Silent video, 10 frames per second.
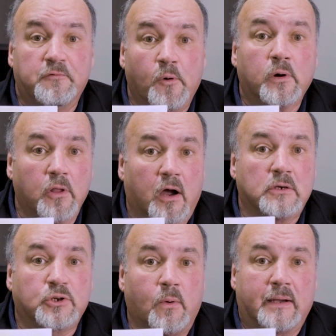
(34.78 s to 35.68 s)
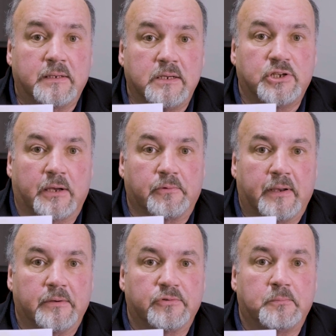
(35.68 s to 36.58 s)
for large quantity
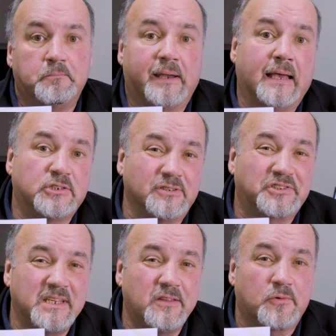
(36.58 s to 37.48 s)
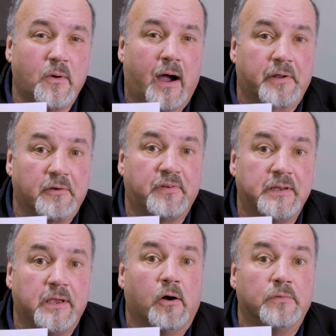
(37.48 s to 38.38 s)
generators. But as you'll see throughout our
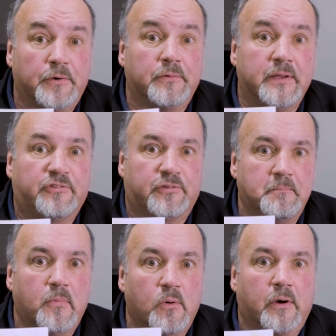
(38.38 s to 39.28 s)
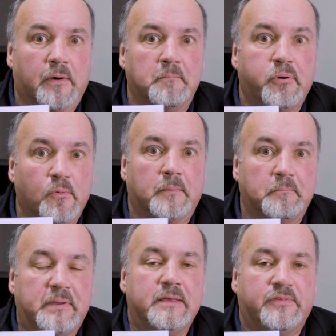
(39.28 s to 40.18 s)
video, there is some more important
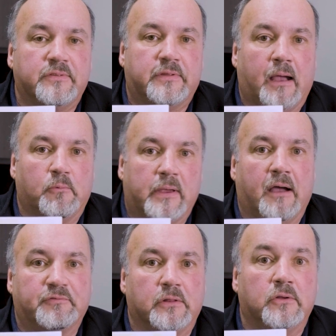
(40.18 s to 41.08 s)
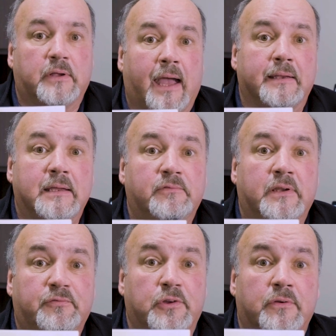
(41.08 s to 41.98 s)
pieces that we have to look at, even
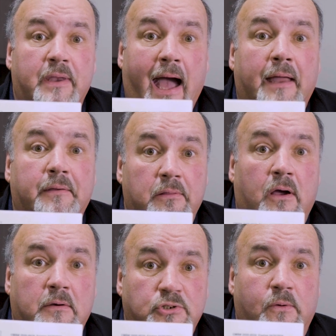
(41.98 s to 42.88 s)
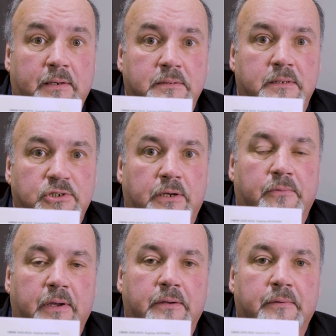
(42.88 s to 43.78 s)
if you're not a large quantity
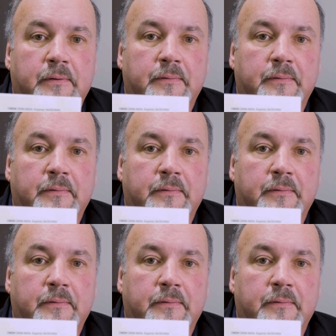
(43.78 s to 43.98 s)
generator.